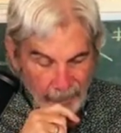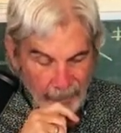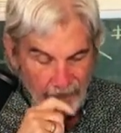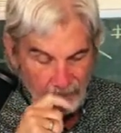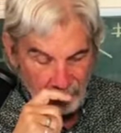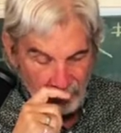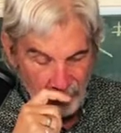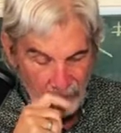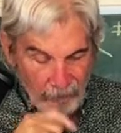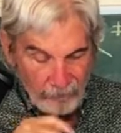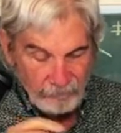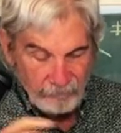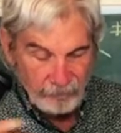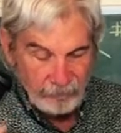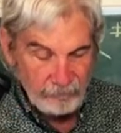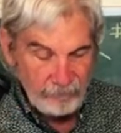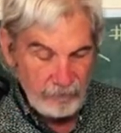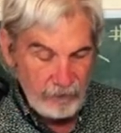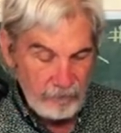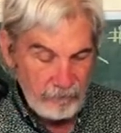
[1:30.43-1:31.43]
and we
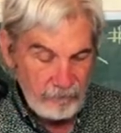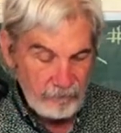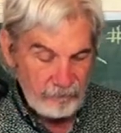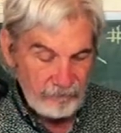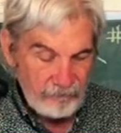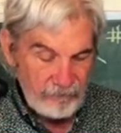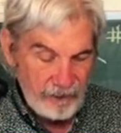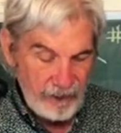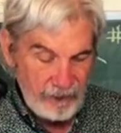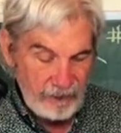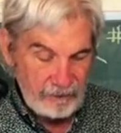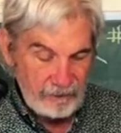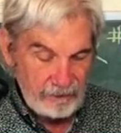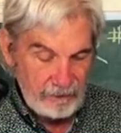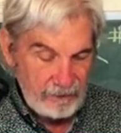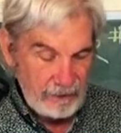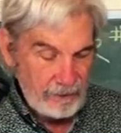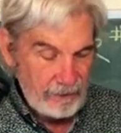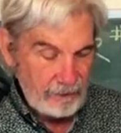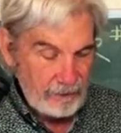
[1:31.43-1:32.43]
also noticed
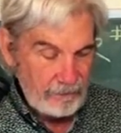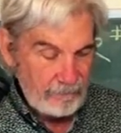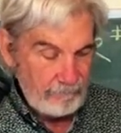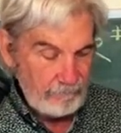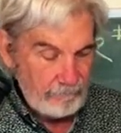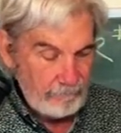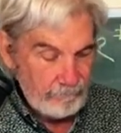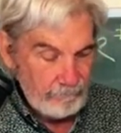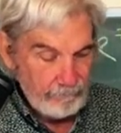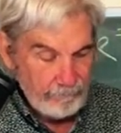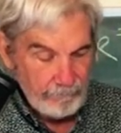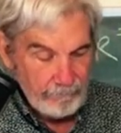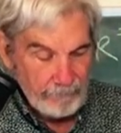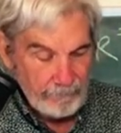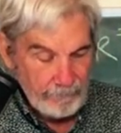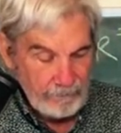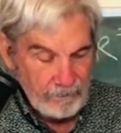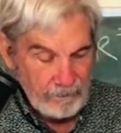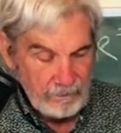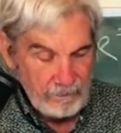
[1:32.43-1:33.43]
that, um,
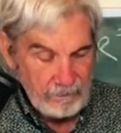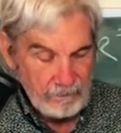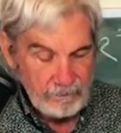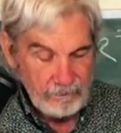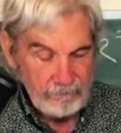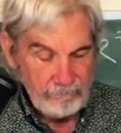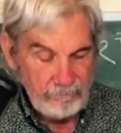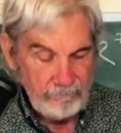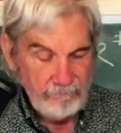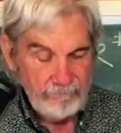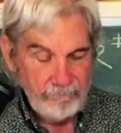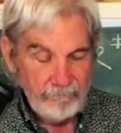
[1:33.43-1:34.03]
uh,